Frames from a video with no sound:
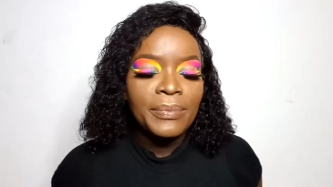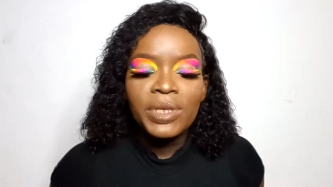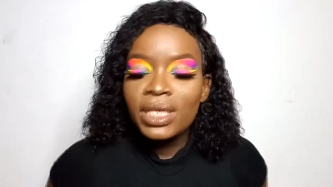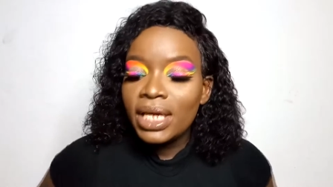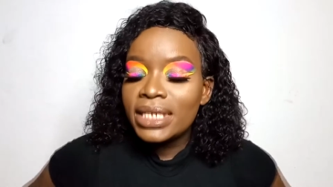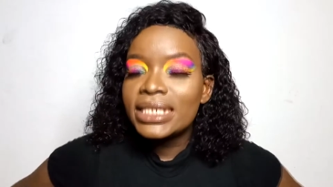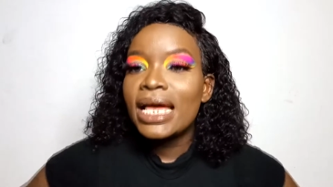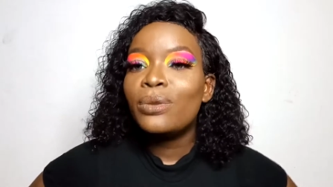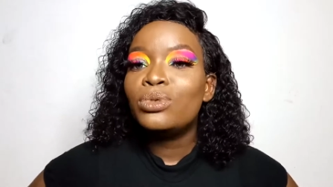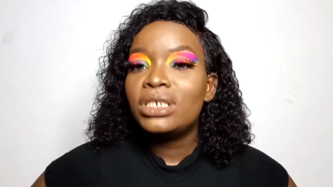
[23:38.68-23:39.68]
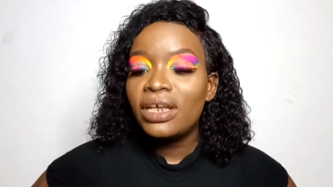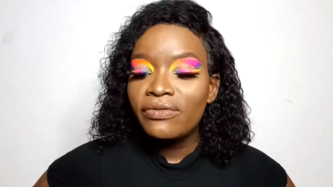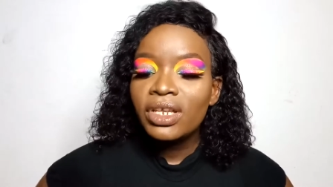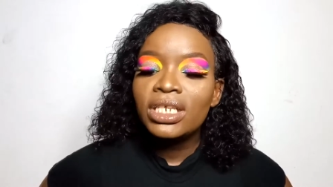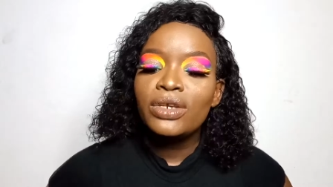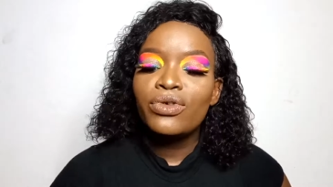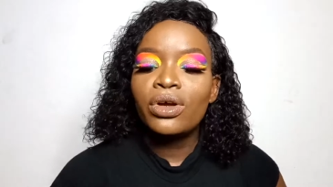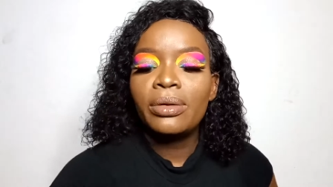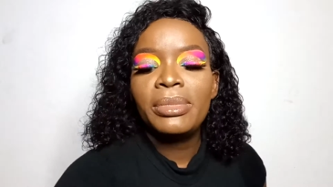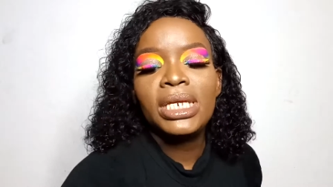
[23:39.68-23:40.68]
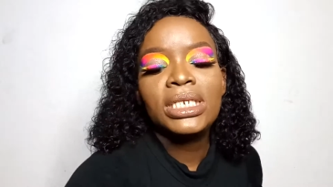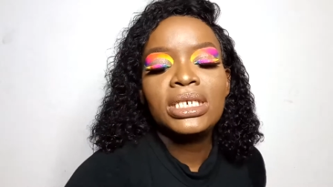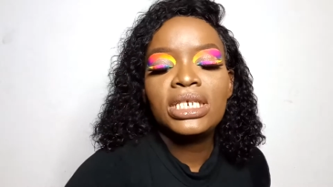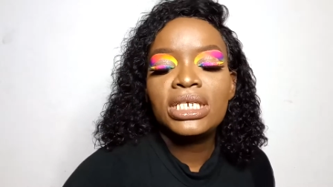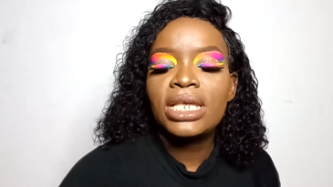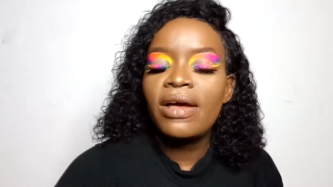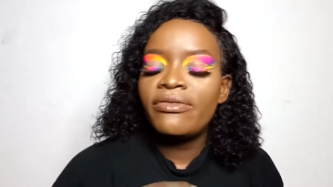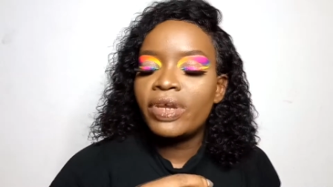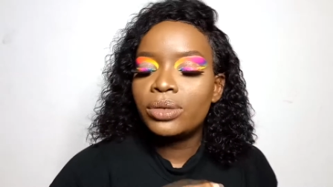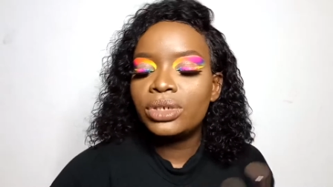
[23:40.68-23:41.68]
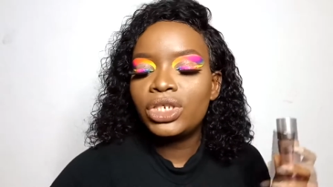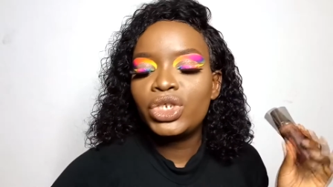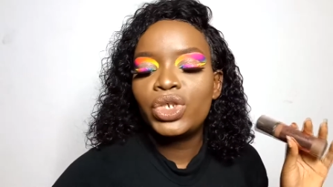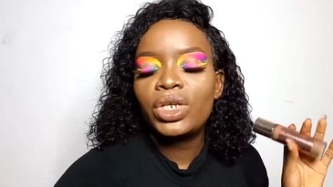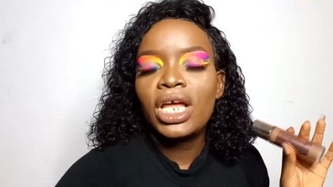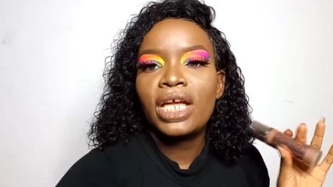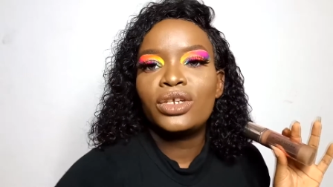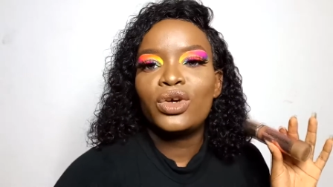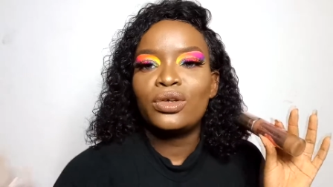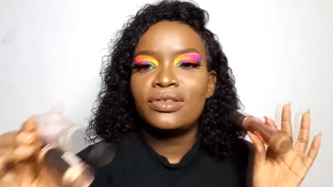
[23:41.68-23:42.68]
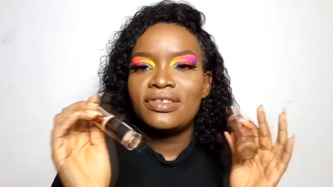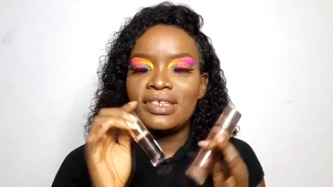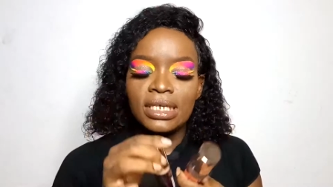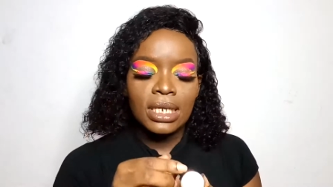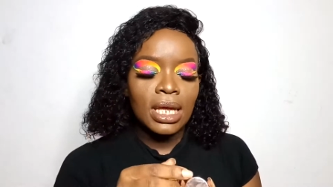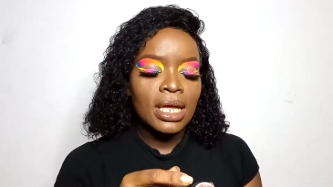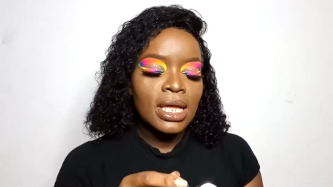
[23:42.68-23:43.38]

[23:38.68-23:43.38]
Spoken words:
yes, I would definitely recommend this foundation and concealer,